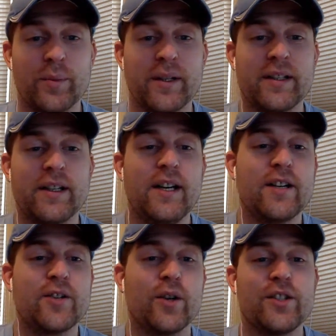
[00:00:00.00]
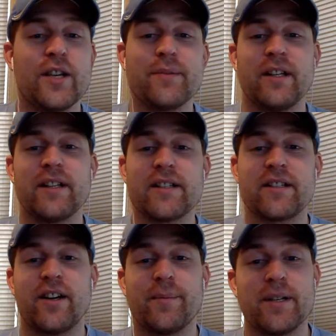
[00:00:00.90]
But Joel James did get the
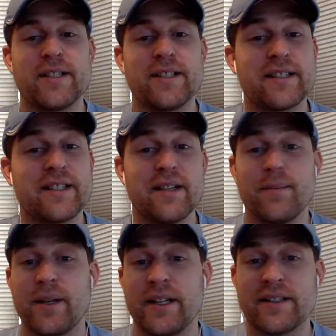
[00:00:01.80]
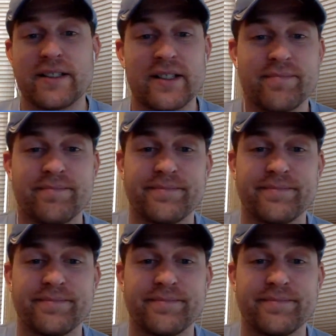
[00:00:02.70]
start, played 16 minutes.